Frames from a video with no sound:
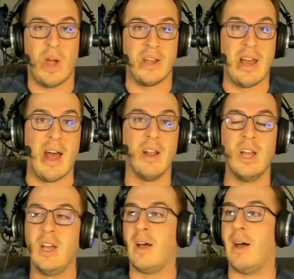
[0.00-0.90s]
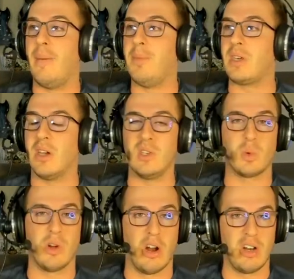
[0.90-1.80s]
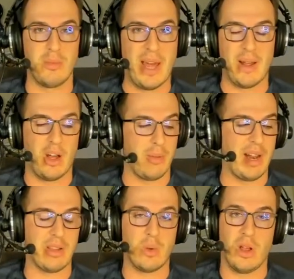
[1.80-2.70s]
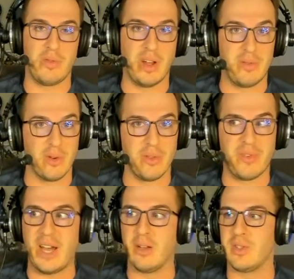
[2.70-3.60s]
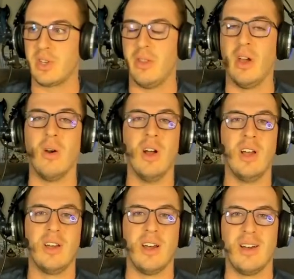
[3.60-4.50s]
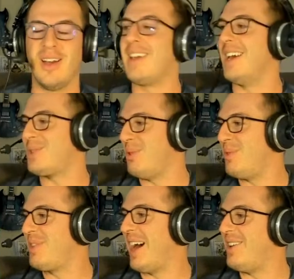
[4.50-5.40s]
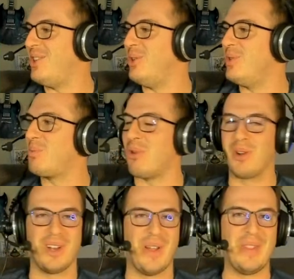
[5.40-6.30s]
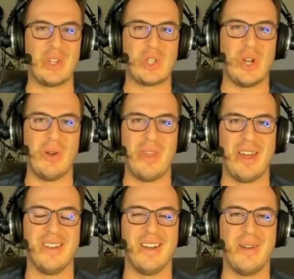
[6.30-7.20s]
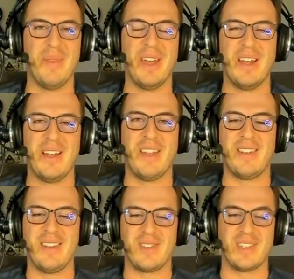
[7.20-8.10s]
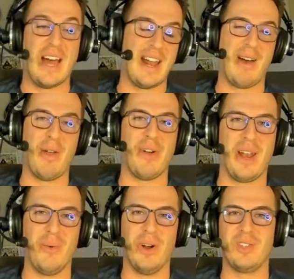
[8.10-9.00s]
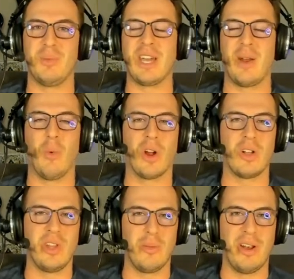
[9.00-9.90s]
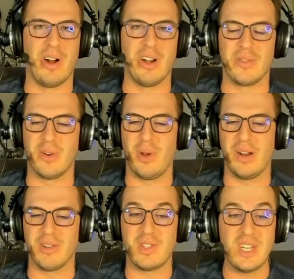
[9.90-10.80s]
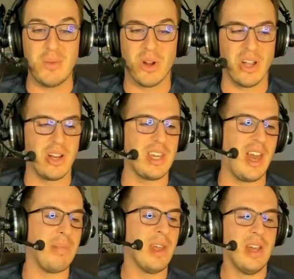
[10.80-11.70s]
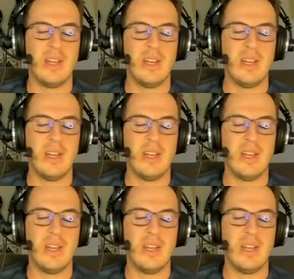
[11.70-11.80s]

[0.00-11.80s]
why not, because we're already been automatically qualified for the finals, although I guess we've got news broken on this show that that it's not how I thought it was, and we got to work a little bit harder for whatever seed we're going to get.